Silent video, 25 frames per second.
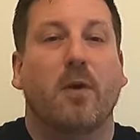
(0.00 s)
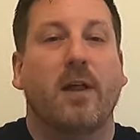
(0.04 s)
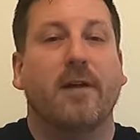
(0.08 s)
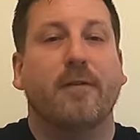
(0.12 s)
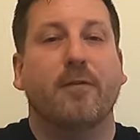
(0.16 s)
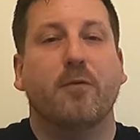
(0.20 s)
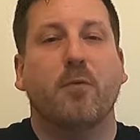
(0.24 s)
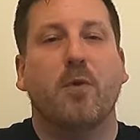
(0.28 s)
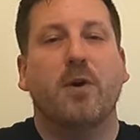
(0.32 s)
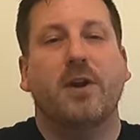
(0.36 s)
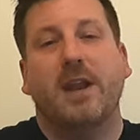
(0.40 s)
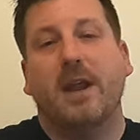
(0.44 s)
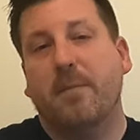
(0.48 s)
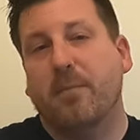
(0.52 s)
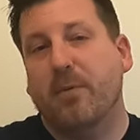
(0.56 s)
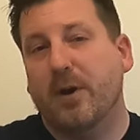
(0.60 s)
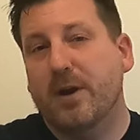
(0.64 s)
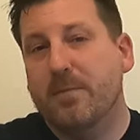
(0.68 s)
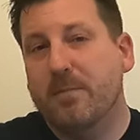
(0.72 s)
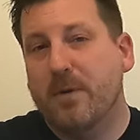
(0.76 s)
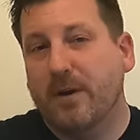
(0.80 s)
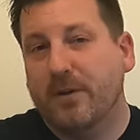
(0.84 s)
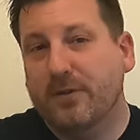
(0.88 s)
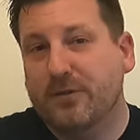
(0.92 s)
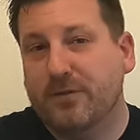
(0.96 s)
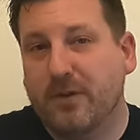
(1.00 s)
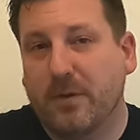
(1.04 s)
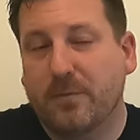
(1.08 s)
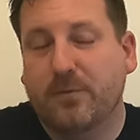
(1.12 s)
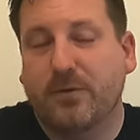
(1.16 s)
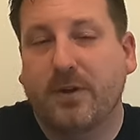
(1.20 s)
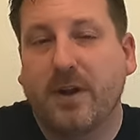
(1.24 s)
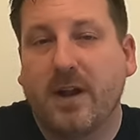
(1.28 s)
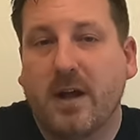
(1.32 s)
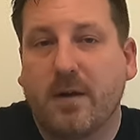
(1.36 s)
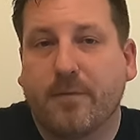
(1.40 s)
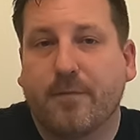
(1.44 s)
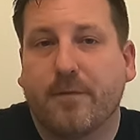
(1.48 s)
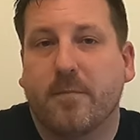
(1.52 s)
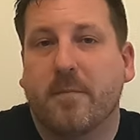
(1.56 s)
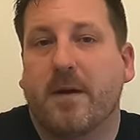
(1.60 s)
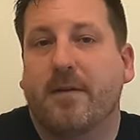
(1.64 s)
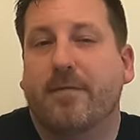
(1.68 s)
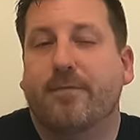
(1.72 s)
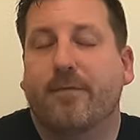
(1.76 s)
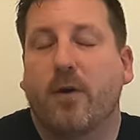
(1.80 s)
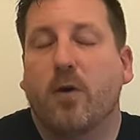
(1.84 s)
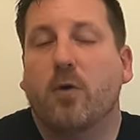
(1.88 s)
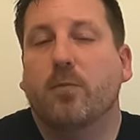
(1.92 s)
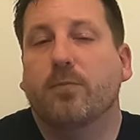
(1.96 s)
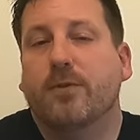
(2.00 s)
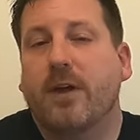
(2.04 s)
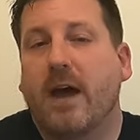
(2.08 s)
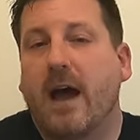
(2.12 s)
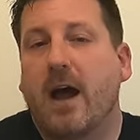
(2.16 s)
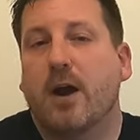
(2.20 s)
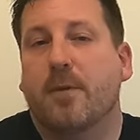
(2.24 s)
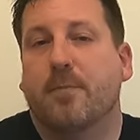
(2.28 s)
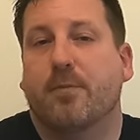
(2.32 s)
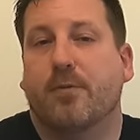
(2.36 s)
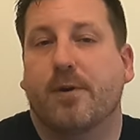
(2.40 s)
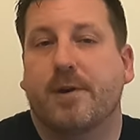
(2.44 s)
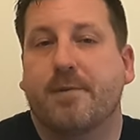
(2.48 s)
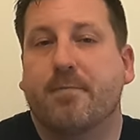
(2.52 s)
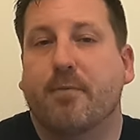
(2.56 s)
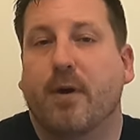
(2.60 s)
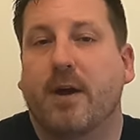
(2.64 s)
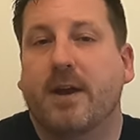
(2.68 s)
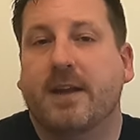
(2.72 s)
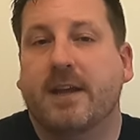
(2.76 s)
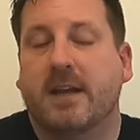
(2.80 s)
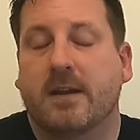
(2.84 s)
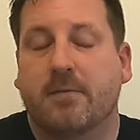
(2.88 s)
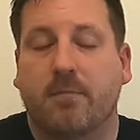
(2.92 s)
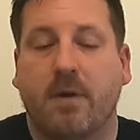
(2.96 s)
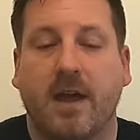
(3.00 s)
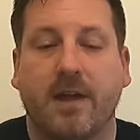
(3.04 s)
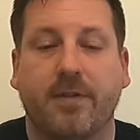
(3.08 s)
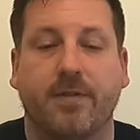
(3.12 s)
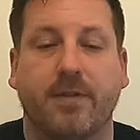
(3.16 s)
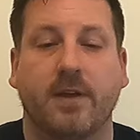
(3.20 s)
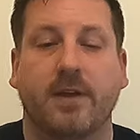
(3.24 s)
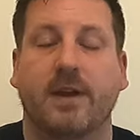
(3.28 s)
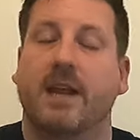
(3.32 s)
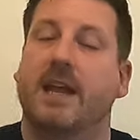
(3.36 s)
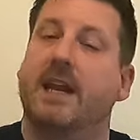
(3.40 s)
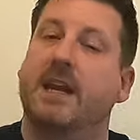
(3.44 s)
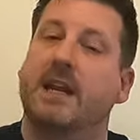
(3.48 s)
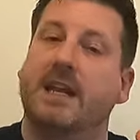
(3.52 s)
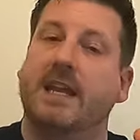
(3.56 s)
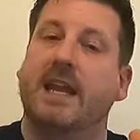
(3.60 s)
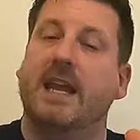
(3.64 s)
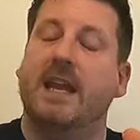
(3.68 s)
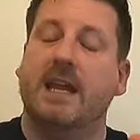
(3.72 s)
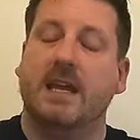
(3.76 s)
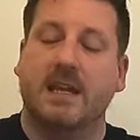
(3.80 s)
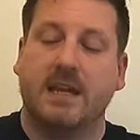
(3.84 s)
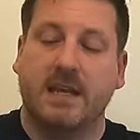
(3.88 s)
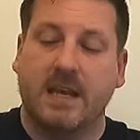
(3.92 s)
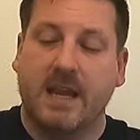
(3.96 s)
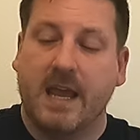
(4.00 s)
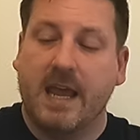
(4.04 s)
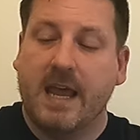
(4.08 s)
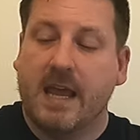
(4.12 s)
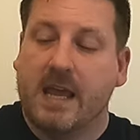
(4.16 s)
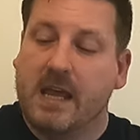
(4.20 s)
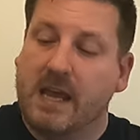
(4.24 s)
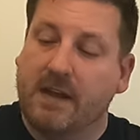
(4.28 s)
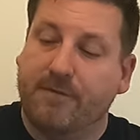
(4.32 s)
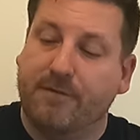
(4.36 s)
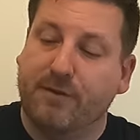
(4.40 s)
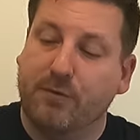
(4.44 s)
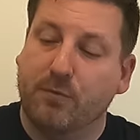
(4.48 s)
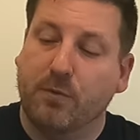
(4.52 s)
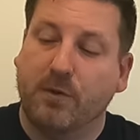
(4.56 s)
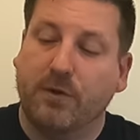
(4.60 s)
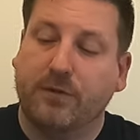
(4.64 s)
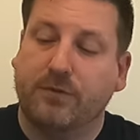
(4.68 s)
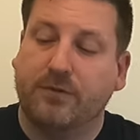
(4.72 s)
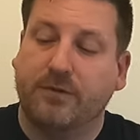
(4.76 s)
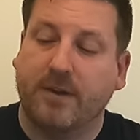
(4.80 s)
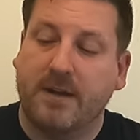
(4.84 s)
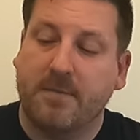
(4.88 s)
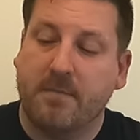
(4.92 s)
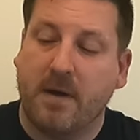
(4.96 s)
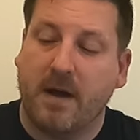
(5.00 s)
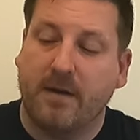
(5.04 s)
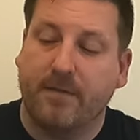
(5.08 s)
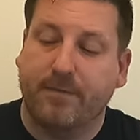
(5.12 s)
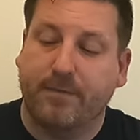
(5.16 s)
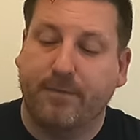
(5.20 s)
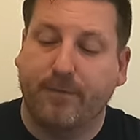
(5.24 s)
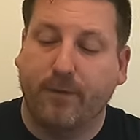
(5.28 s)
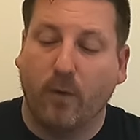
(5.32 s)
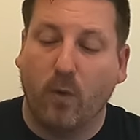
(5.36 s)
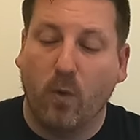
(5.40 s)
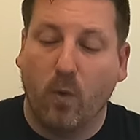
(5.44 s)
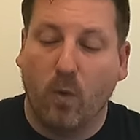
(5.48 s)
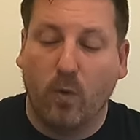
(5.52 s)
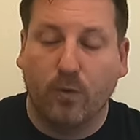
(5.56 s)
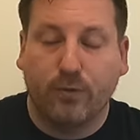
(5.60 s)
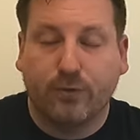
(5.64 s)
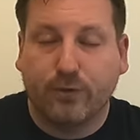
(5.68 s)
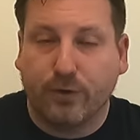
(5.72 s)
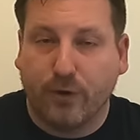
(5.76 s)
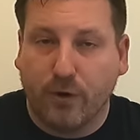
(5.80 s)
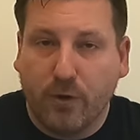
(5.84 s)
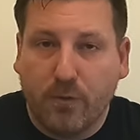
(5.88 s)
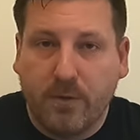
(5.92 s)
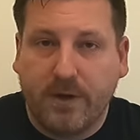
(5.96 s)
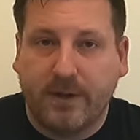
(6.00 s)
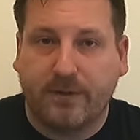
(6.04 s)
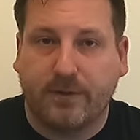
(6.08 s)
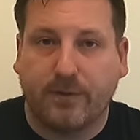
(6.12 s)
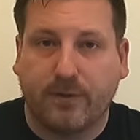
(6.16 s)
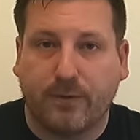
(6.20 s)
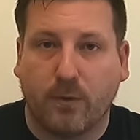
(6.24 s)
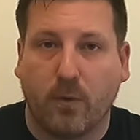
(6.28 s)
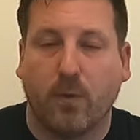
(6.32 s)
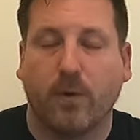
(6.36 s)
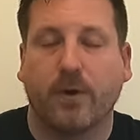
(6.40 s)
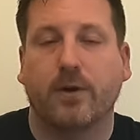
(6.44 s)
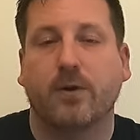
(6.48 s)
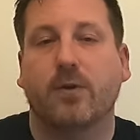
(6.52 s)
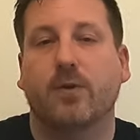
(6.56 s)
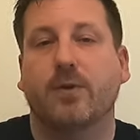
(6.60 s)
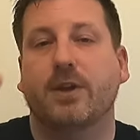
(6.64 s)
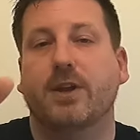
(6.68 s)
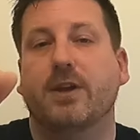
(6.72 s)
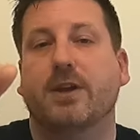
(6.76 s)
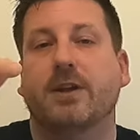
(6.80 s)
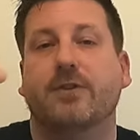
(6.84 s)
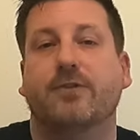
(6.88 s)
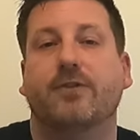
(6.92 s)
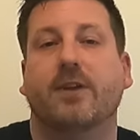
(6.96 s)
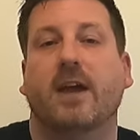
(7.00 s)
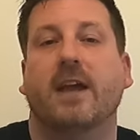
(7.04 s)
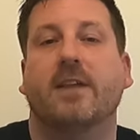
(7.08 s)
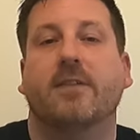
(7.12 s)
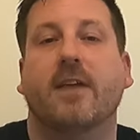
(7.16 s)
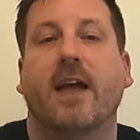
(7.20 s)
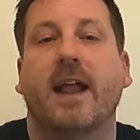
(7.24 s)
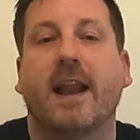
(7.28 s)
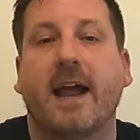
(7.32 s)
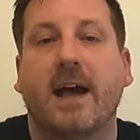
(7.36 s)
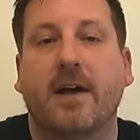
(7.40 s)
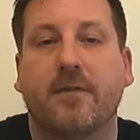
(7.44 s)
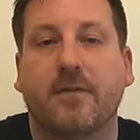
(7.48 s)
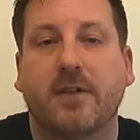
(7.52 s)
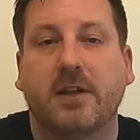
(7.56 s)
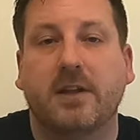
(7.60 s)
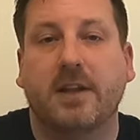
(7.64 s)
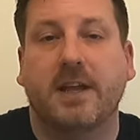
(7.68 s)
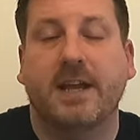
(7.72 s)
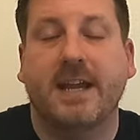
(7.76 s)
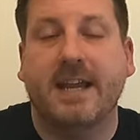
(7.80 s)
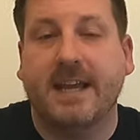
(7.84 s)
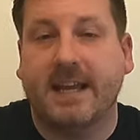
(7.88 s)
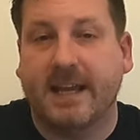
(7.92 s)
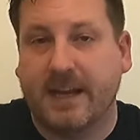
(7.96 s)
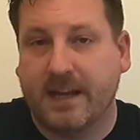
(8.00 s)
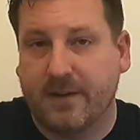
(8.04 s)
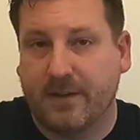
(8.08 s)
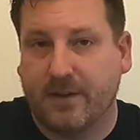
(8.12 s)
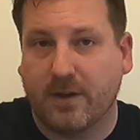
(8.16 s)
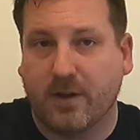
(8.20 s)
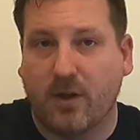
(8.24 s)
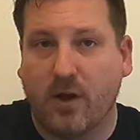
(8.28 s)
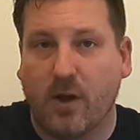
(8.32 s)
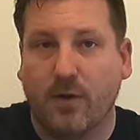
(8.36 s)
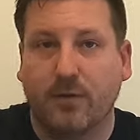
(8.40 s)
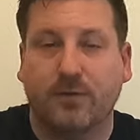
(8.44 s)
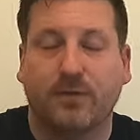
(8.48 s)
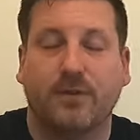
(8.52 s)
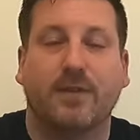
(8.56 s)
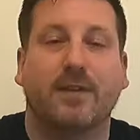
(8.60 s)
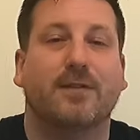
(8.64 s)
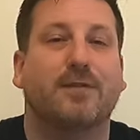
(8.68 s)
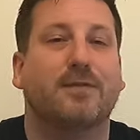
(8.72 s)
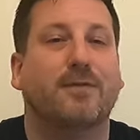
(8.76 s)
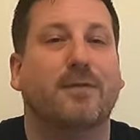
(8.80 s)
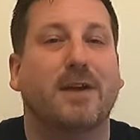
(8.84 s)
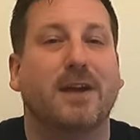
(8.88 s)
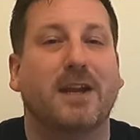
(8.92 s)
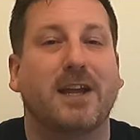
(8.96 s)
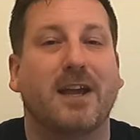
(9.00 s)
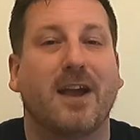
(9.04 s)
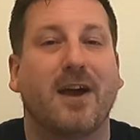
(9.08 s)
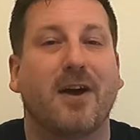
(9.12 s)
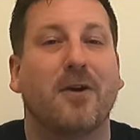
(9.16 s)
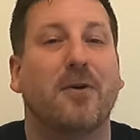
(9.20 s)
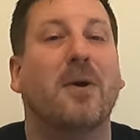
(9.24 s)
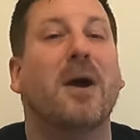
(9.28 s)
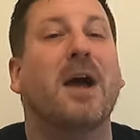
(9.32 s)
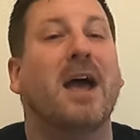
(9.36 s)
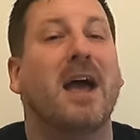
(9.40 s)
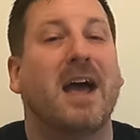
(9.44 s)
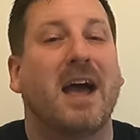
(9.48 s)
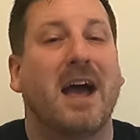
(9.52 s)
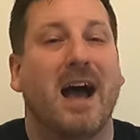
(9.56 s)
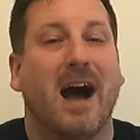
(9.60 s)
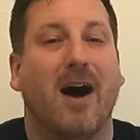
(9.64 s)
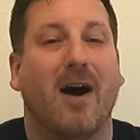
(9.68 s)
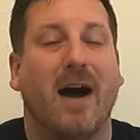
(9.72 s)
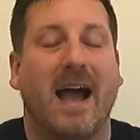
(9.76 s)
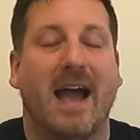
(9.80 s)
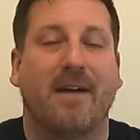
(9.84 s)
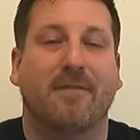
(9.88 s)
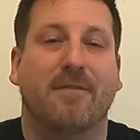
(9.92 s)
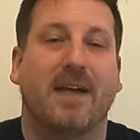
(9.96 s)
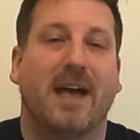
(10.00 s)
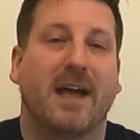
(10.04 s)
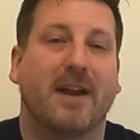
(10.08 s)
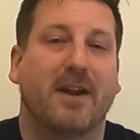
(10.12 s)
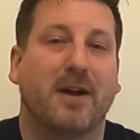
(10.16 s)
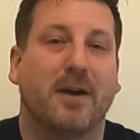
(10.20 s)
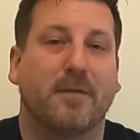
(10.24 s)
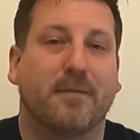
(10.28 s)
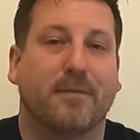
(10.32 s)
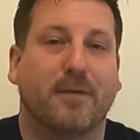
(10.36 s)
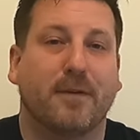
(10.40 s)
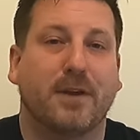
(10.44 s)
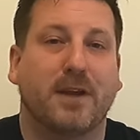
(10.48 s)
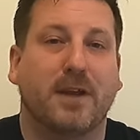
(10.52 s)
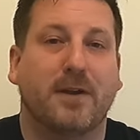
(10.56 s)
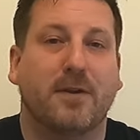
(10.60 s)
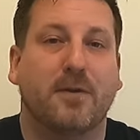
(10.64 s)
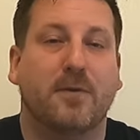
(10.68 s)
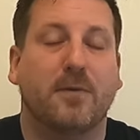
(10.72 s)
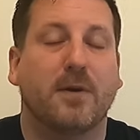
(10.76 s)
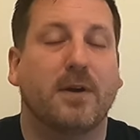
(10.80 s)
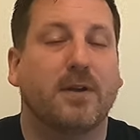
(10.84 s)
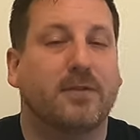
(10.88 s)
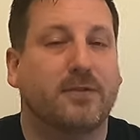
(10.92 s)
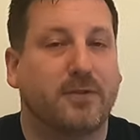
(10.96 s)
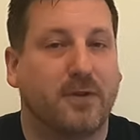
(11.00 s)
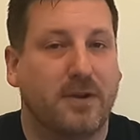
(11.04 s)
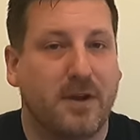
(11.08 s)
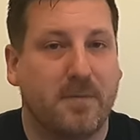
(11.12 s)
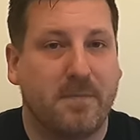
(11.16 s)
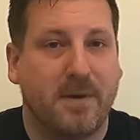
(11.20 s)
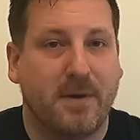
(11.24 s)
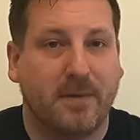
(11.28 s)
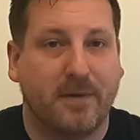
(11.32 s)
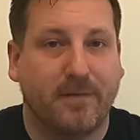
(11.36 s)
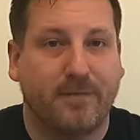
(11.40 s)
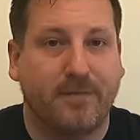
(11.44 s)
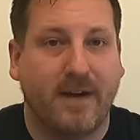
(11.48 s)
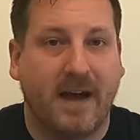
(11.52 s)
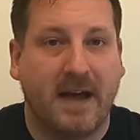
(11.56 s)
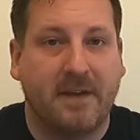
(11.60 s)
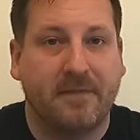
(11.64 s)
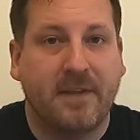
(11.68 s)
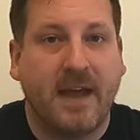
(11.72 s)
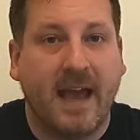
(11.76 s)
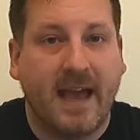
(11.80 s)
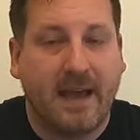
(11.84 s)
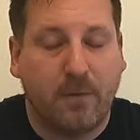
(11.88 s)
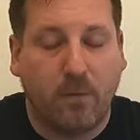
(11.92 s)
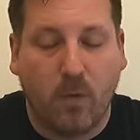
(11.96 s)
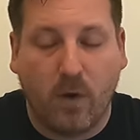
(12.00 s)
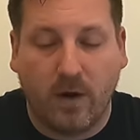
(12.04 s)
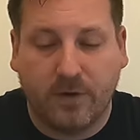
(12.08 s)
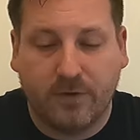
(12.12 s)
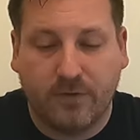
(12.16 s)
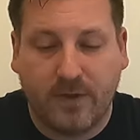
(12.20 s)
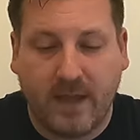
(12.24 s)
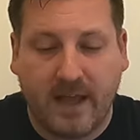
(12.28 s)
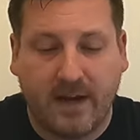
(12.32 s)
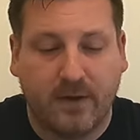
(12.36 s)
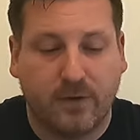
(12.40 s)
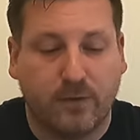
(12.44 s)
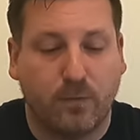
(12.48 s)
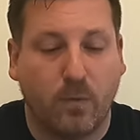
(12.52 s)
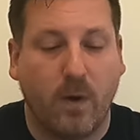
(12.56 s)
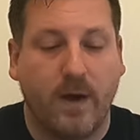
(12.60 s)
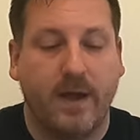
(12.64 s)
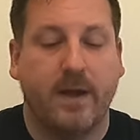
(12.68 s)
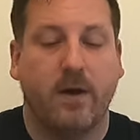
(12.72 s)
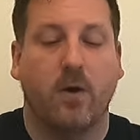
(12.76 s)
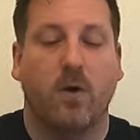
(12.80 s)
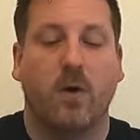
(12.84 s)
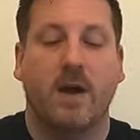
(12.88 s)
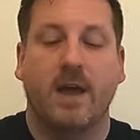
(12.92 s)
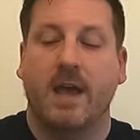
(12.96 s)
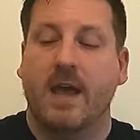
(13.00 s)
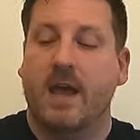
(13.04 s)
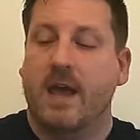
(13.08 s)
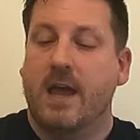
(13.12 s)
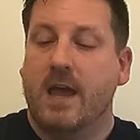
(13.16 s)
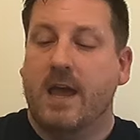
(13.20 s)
Well, everyone, that pretty much sums it up for my foam tire pre break in method. And again, if you want to see my full truing tutorial, you can check that out in the link. And at the close of this video, I'll have that up for you so you'll be able to find that and watch that as well.